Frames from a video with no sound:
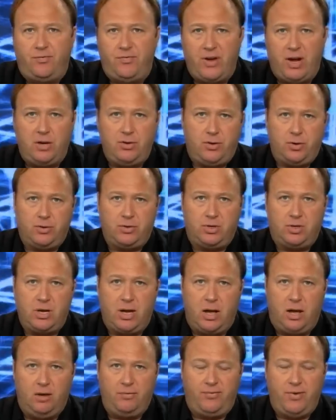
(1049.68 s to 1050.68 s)
defend
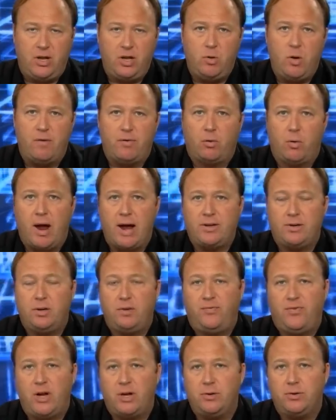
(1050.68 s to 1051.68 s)
yourself, and you have a right to
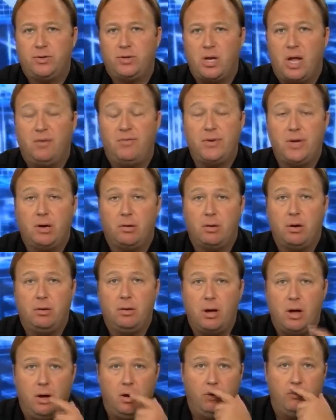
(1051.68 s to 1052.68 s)
defend yourself in your
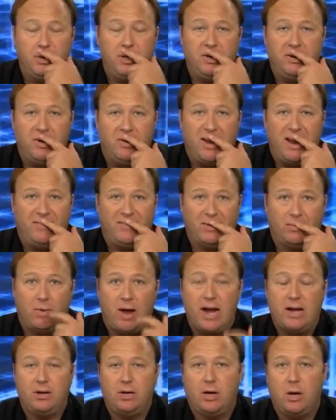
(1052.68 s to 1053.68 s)
own home, but you don't have your
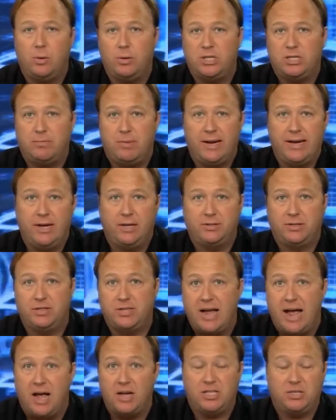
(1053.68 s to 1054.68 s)
right to go into somebody
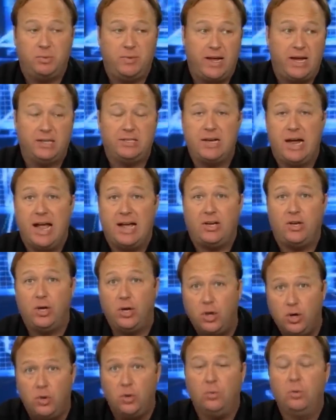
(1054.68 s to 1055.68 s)
else's house and when they attack
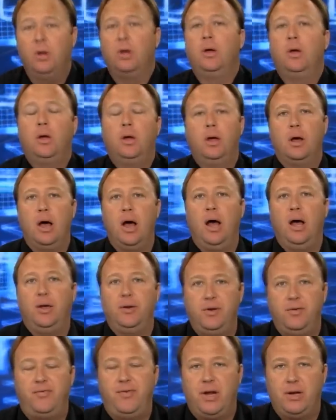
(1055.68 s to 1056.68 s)
you,
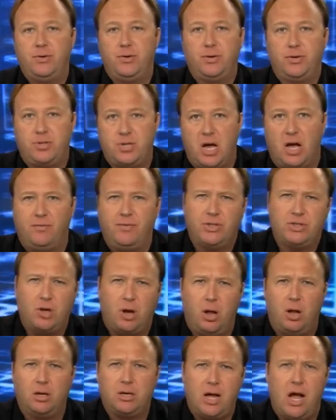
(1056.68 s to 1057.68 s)
uh, defend yourself. It's
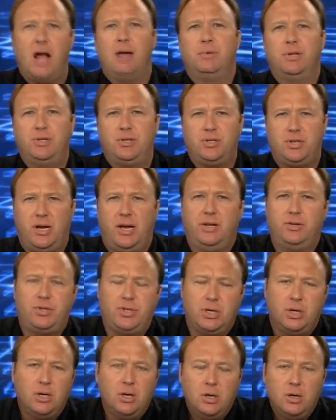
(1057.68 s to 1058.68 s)
all common
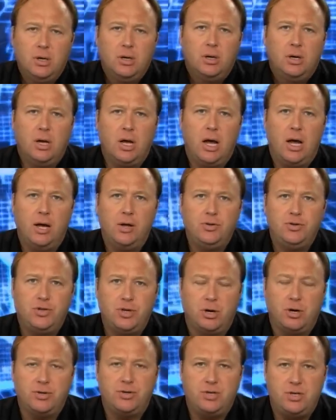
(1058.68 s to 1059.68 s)
sense, uh,
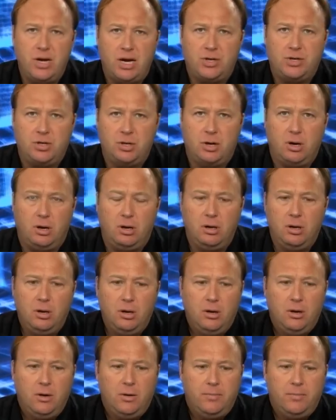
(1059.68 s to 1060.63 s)
jurisdictional,